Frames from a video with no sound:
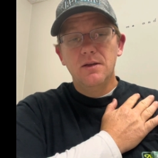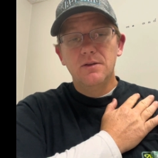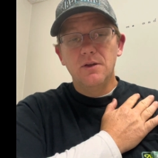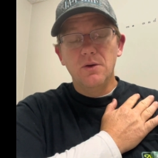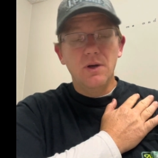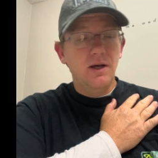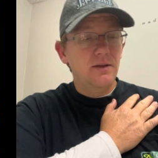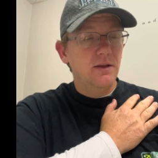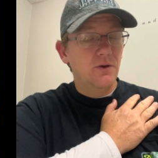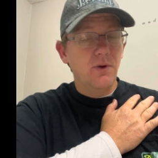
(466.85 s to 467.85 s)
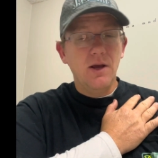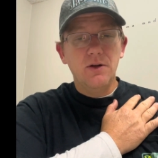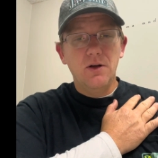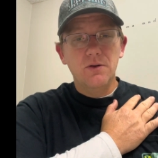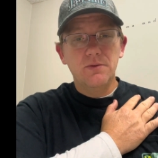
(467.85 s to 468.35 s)
Though the
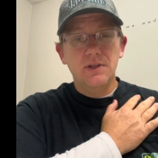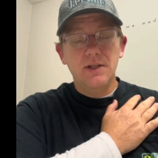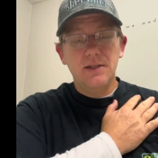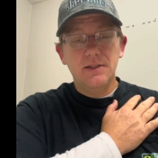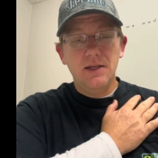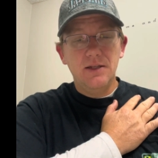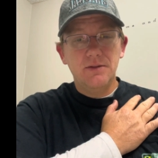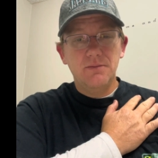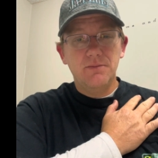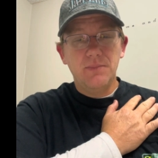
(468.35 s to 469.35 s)
groundhog, didn't they say it?